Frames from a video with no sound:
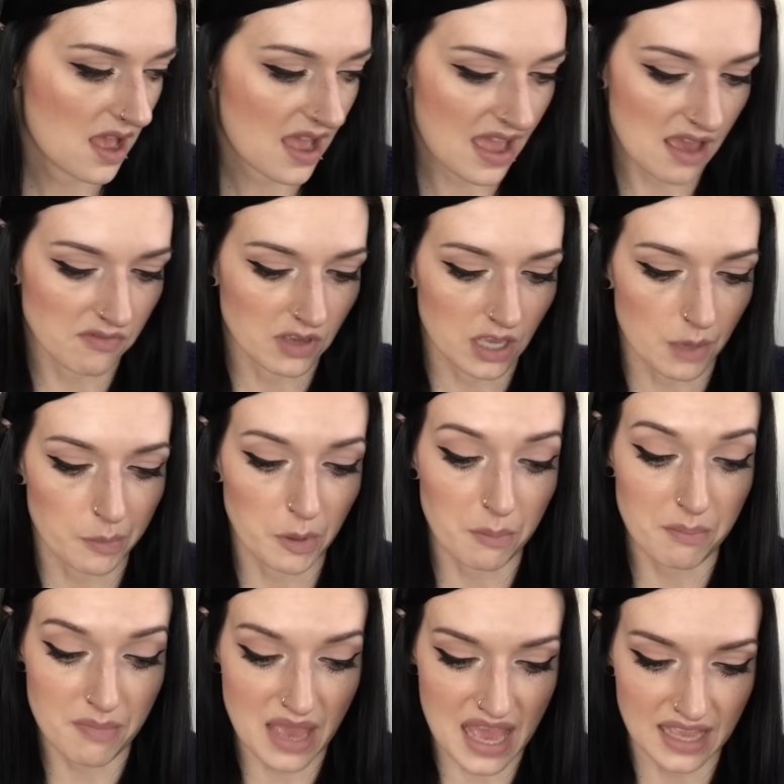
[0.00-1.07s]
I have a couple
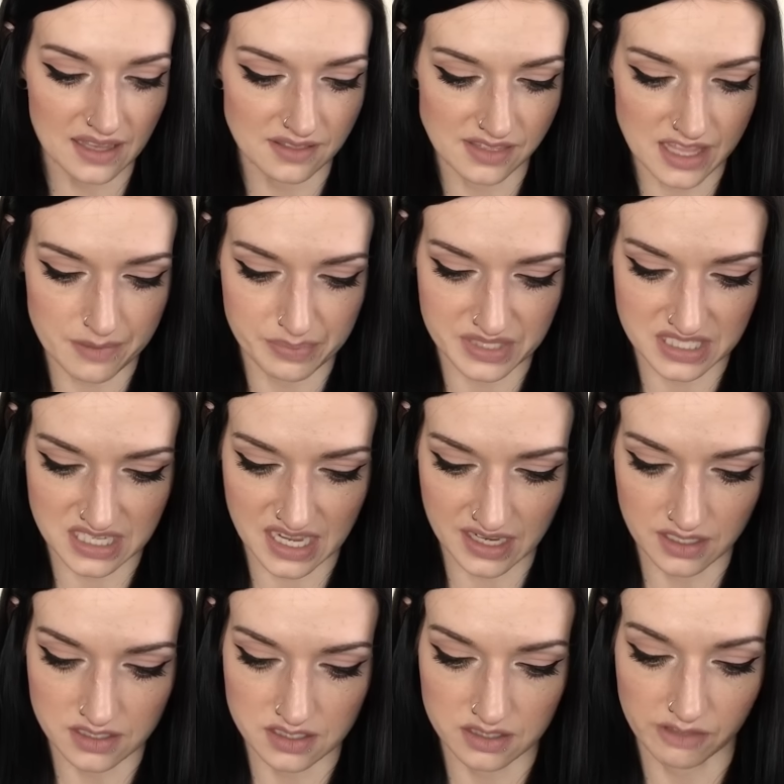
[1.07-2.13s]
MAC
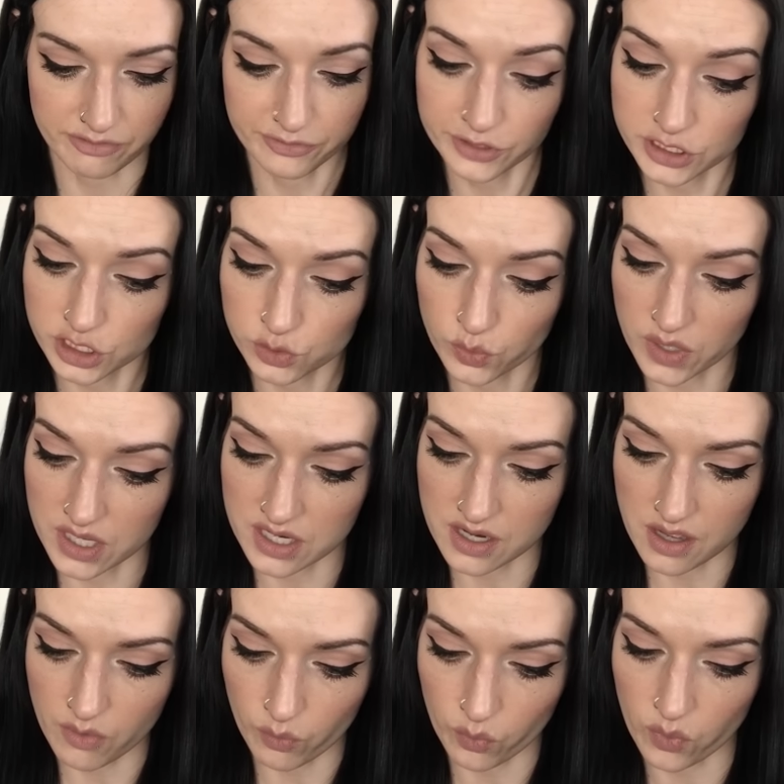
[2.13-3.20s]
lipsticks. The first
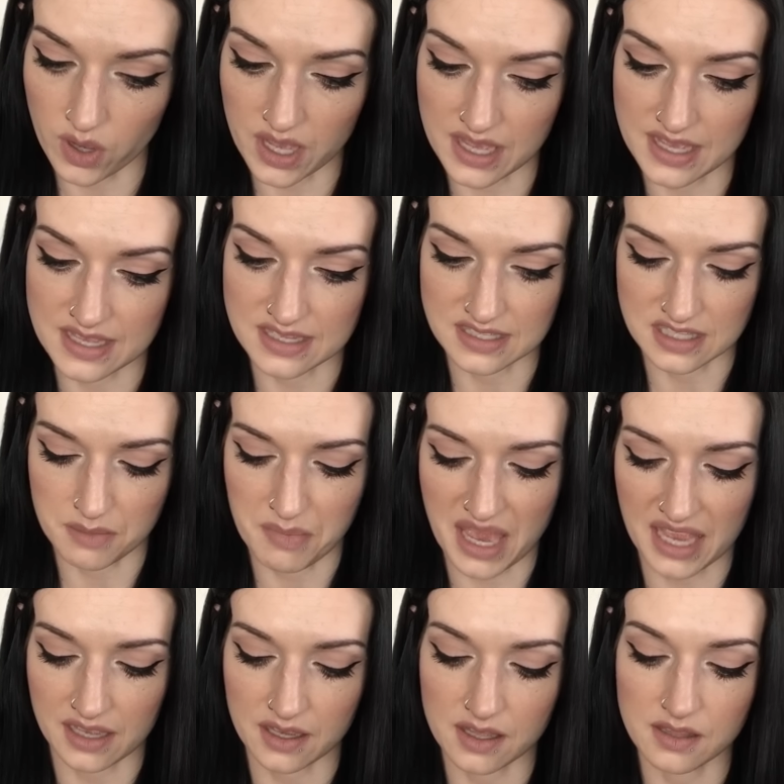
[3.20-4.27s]
one was the
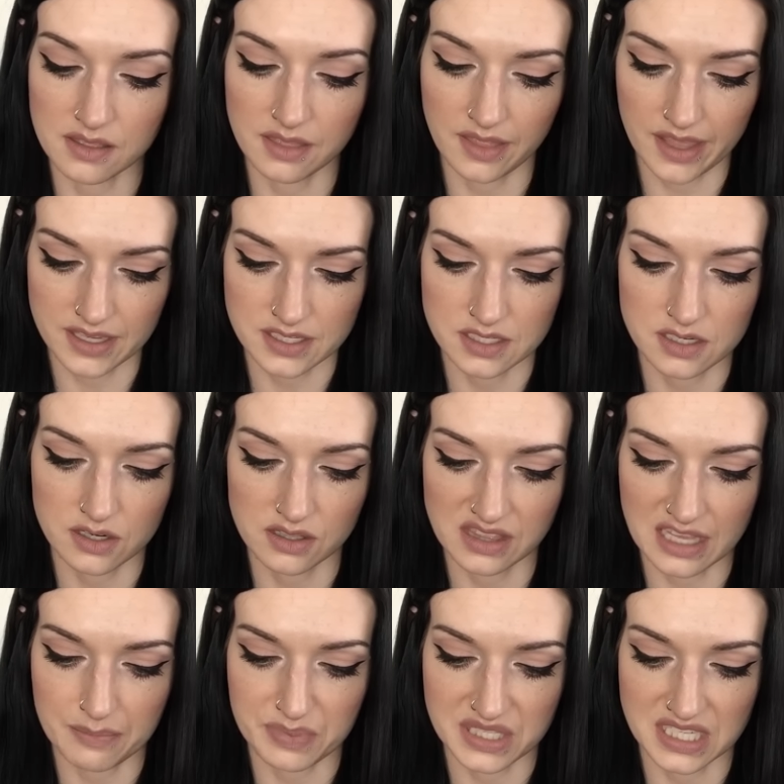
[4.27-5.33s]
MAC Luster
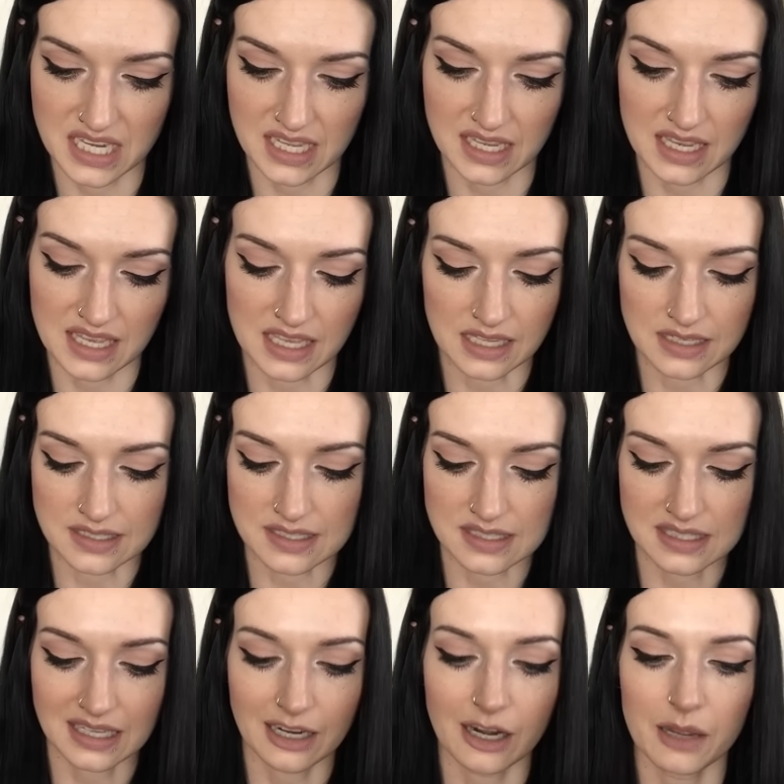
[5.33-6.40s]
lipstick in
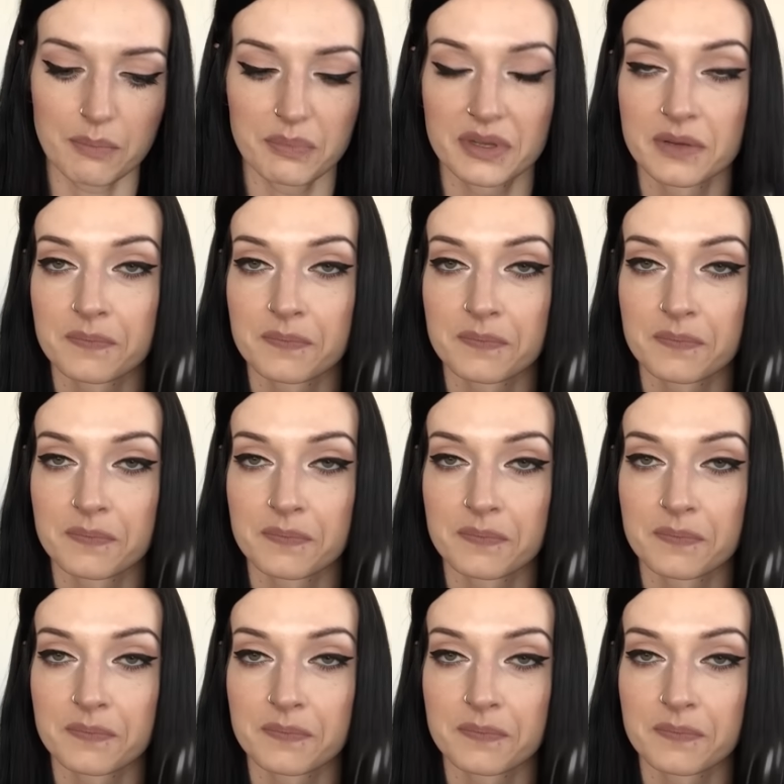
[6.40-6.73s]
Syrup.